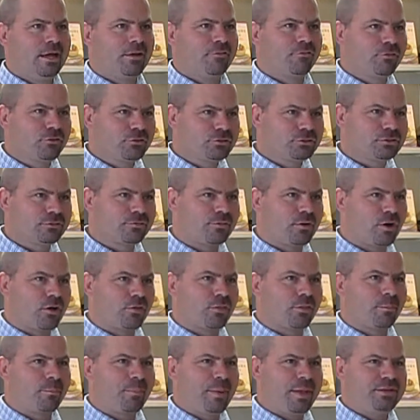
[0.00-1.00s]
First of
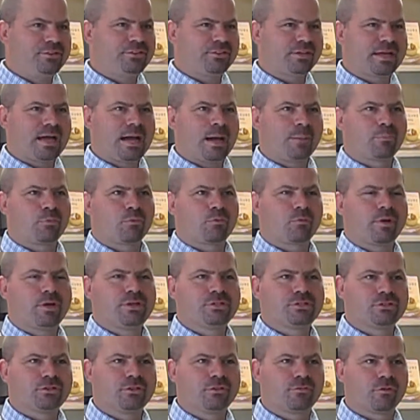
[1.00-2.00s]
all, the basic
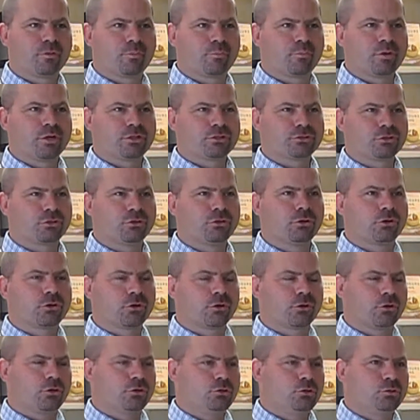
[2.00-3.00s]
operation of your pressure
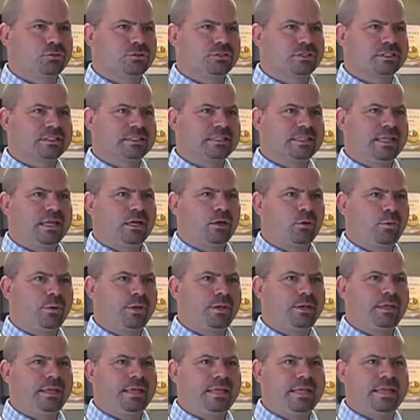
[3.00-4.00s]
cooker uses
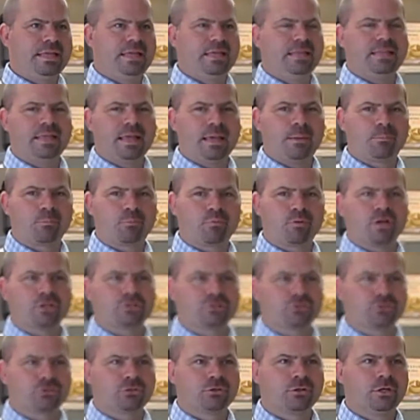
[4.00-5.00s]
liquid, heat, and
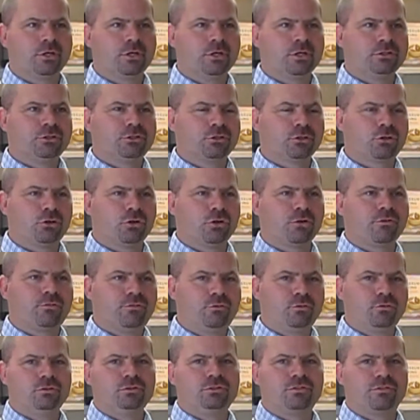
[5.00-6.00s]
pressure to cook
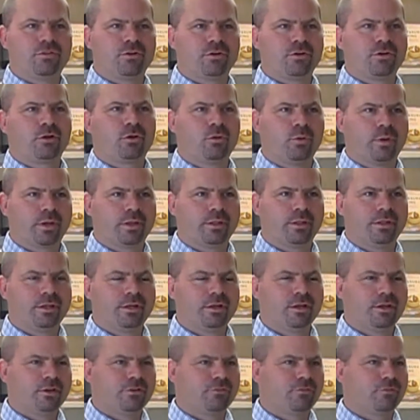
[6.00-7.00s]
foods very quickly.
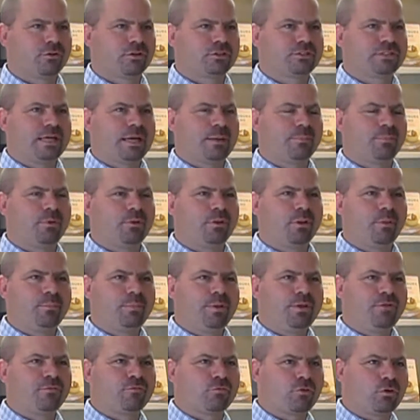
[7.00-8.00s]
For example, a
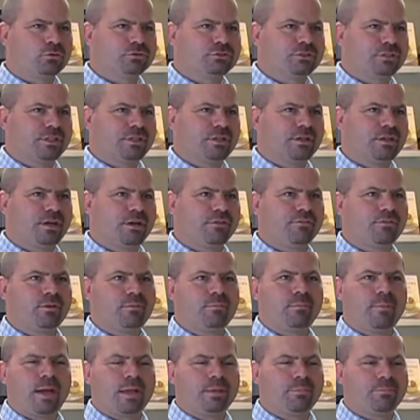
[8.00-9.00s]
beef roast in an
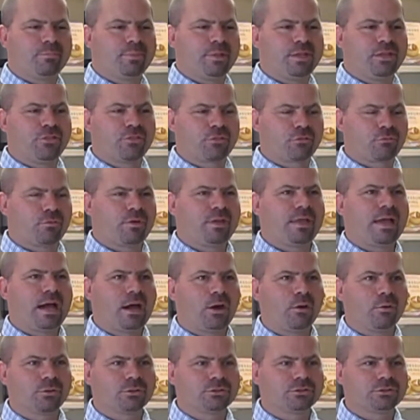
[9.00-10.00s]
oven might be 3
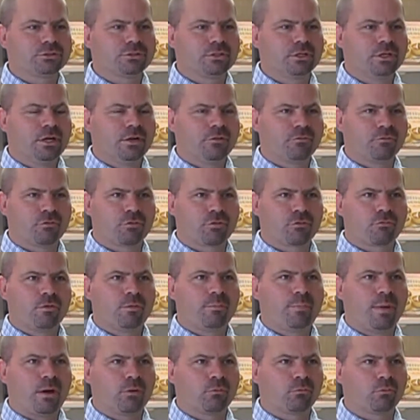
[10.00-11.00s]
hours for a
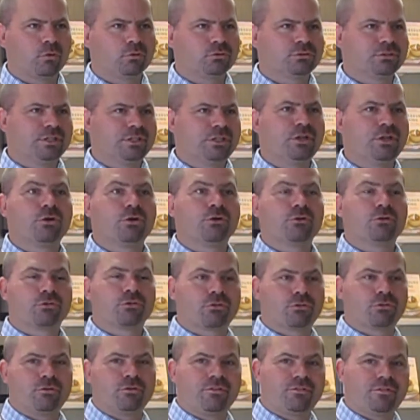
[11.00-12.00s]
3-pound roast, and here you're
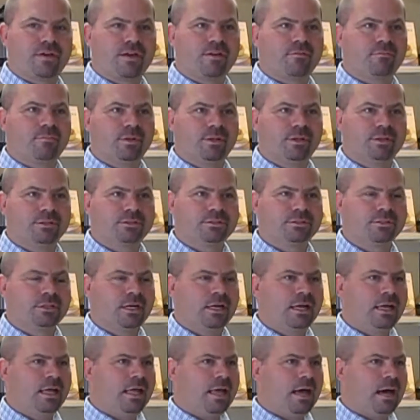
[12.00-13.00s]
35 minutes.
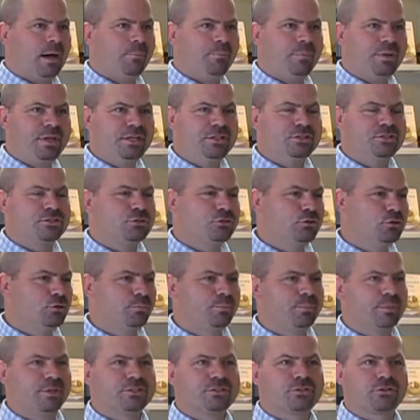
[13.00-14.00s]
A bean
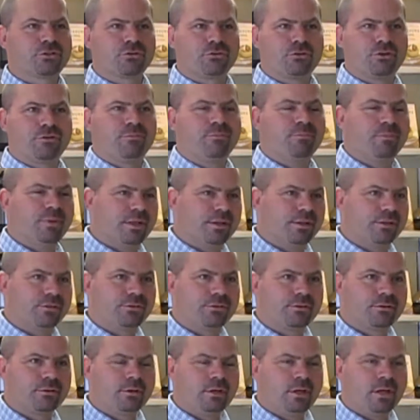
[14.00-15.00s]
soup is 30
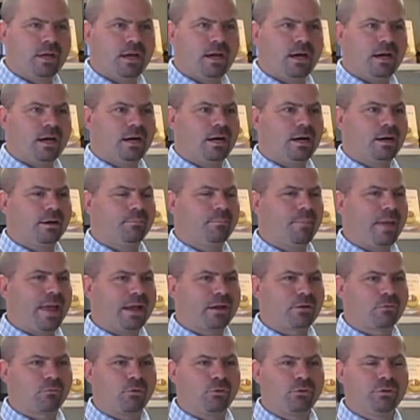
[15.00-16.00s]
minutes.
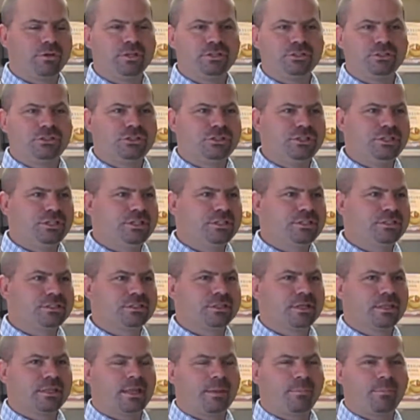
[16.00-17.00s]
Macaroni and
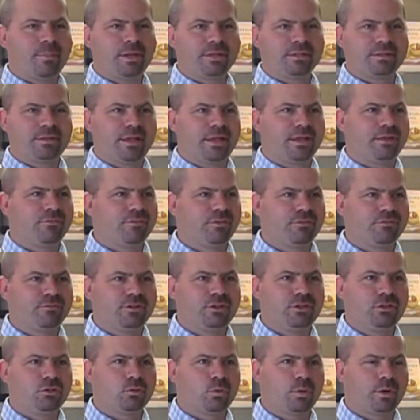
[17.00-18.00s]
cheese, that might take
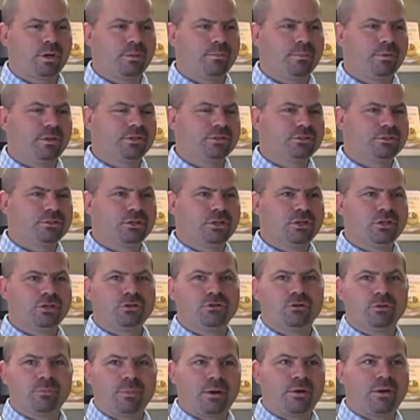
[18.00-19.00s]
15-20 minutes.
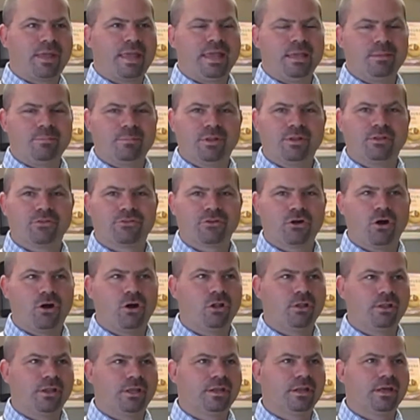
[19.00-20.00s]
You're about 8 minutes
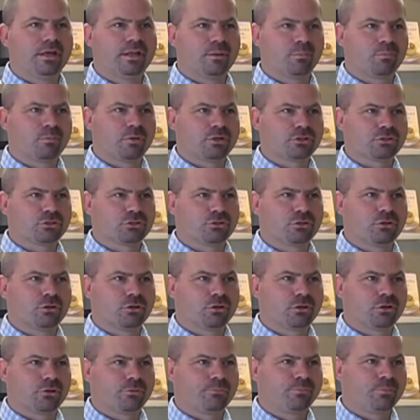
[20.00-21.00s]
all in on a pressure
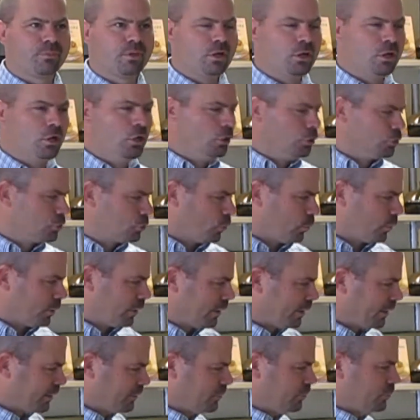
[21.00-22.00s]
cooker. So
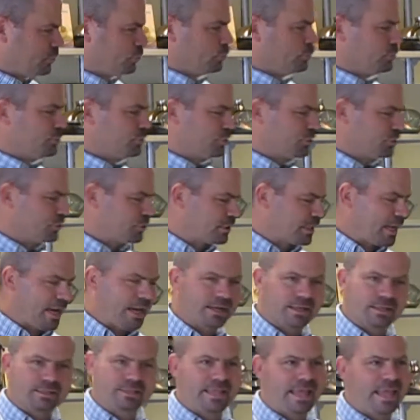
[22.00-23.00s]
what I like to do is just
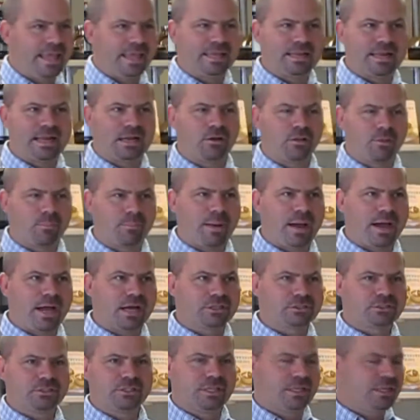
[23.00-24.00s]
kind of take it out of the
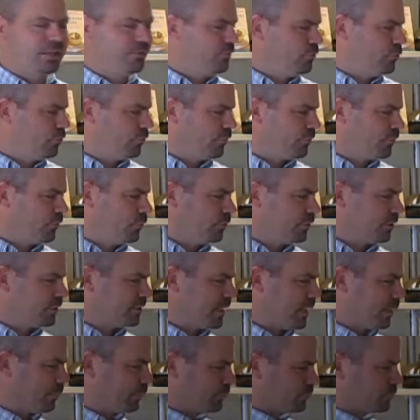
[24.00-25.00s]
box and give you a few
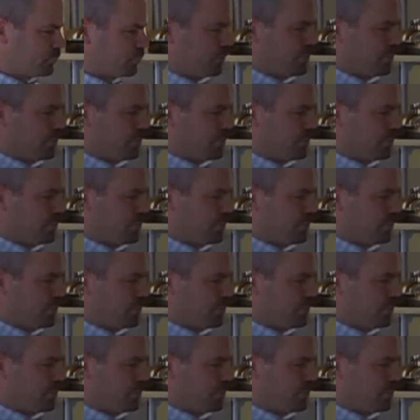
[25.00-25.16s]
examples.